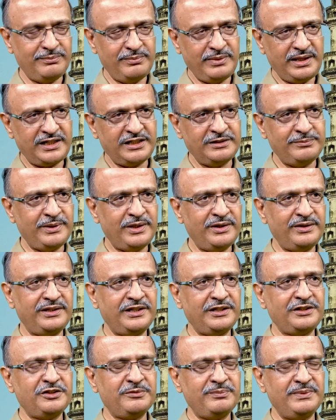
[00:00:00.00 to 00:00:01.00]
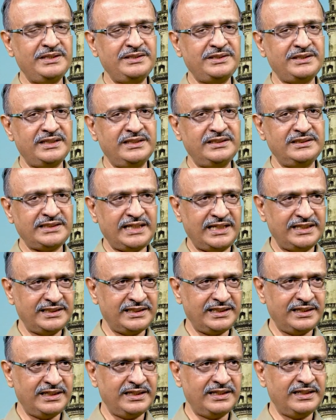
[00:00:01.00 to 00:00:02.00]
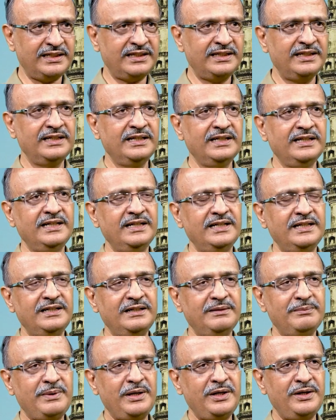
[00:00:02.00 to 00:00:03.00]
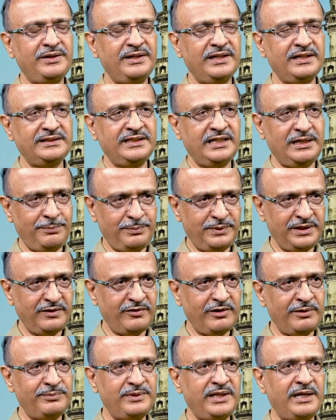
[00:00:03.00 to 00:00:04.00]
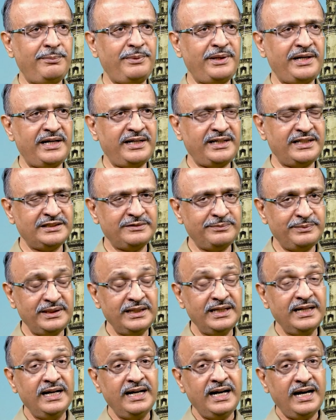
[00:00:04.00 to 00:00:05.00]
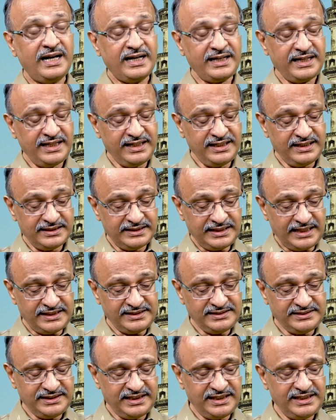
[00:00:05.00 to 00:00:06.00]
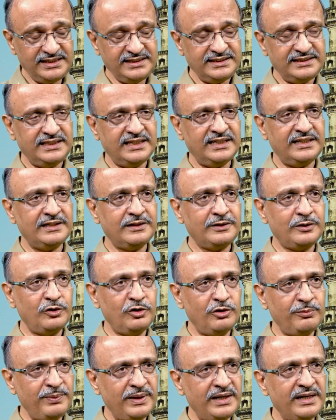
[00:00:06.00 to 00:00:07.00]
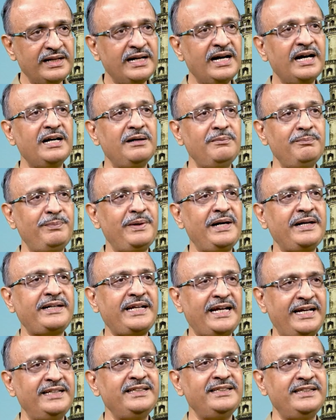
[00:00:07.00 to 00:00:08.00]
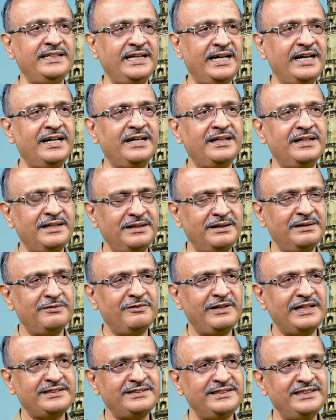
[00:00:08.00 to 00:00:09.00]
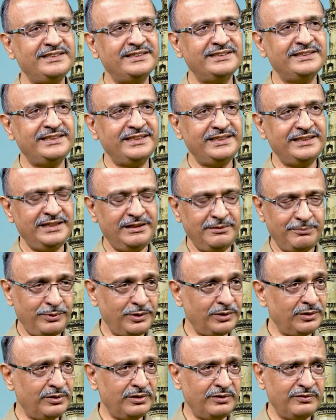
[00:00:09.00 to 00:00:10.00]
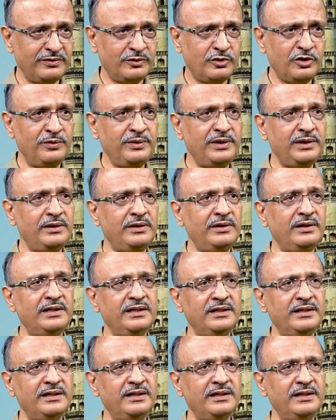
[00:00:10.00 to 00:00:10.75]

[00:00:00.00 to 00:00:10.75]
Bharat Biotech you mentioned, Shanta Biotech, they have developed the hepatitis B. Again, that changed the global ga impact in the vaccines. The COVID